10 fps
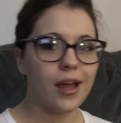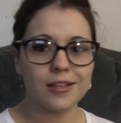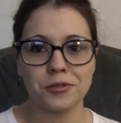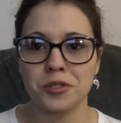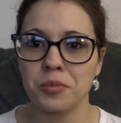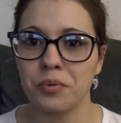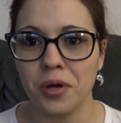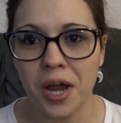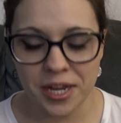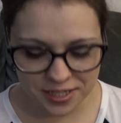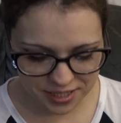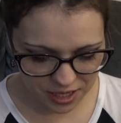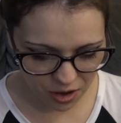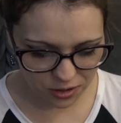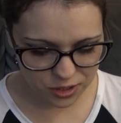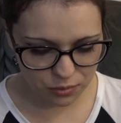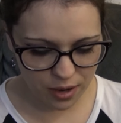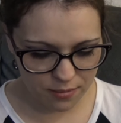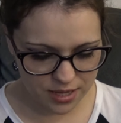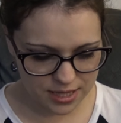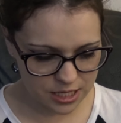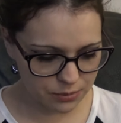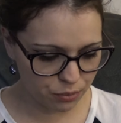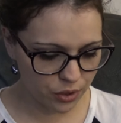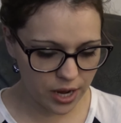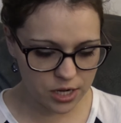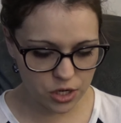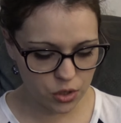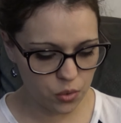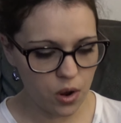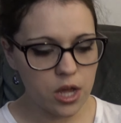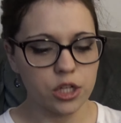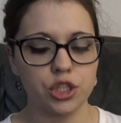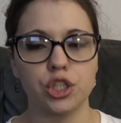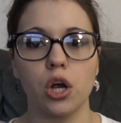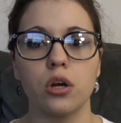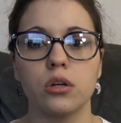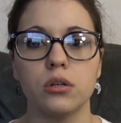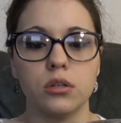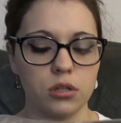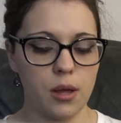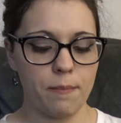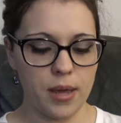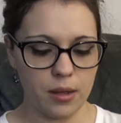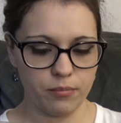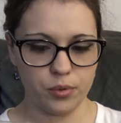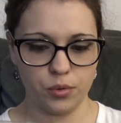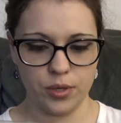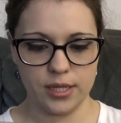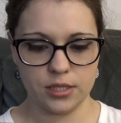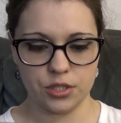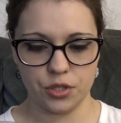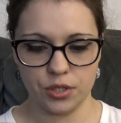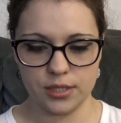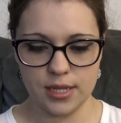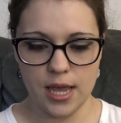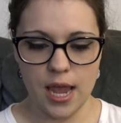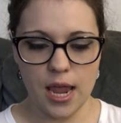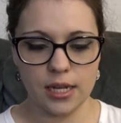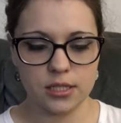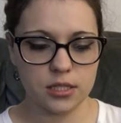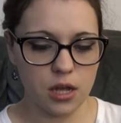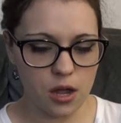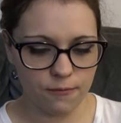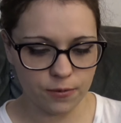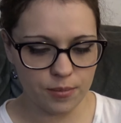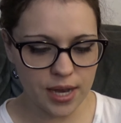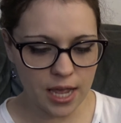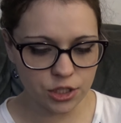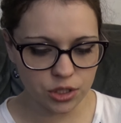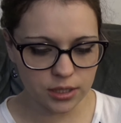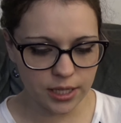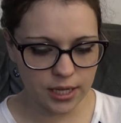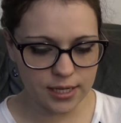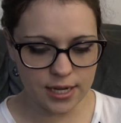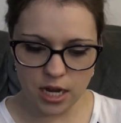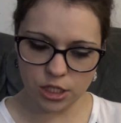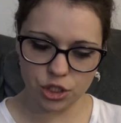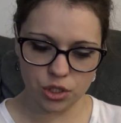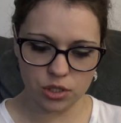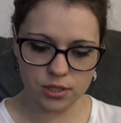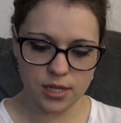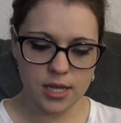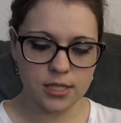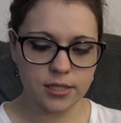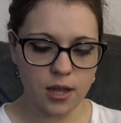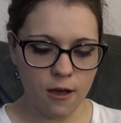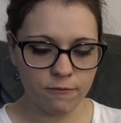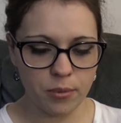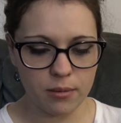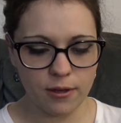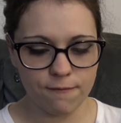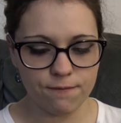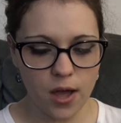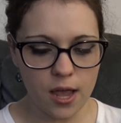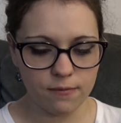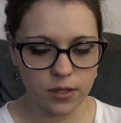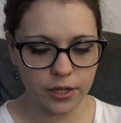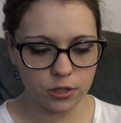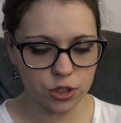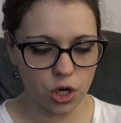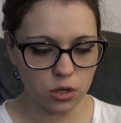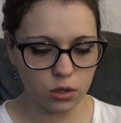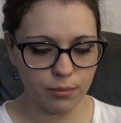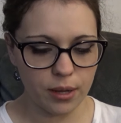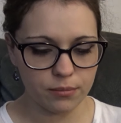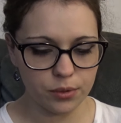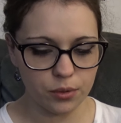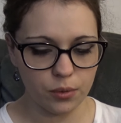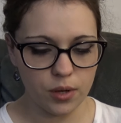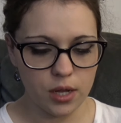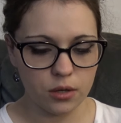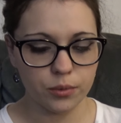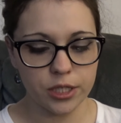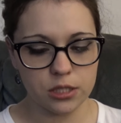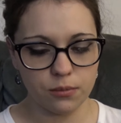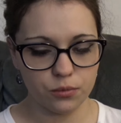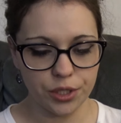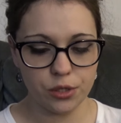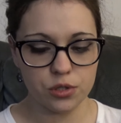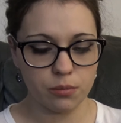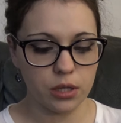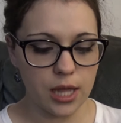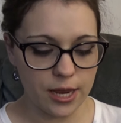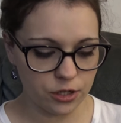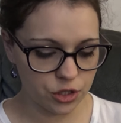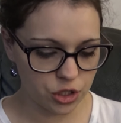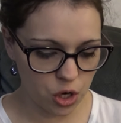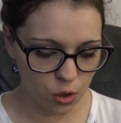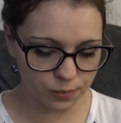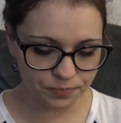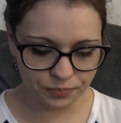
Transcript: as a surprise, he also bought me these brand new charcoal bamboo inserts, and it's uh, from Naturally Nature's Soft Baby 5-Layer Charcoal Bamboo Reusable Liner. So